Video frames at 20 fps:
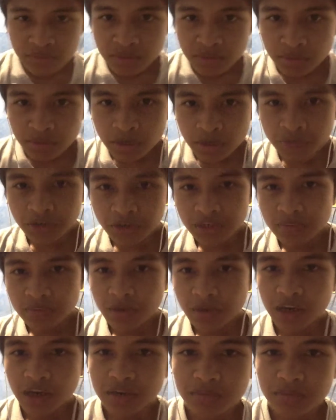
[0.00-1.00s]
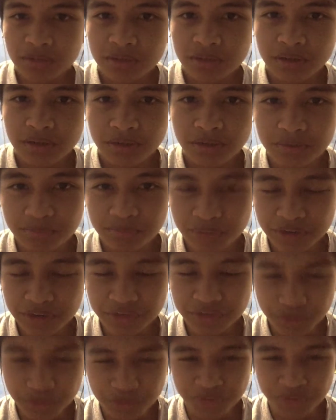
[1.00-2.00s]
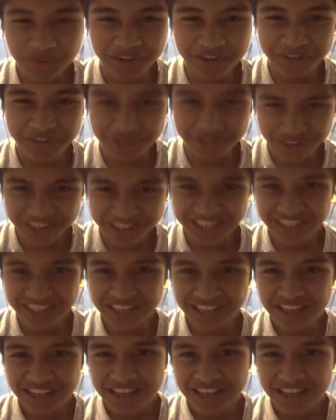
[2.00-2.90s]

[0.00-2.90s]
Pretty funny behind me. It was pretty funny.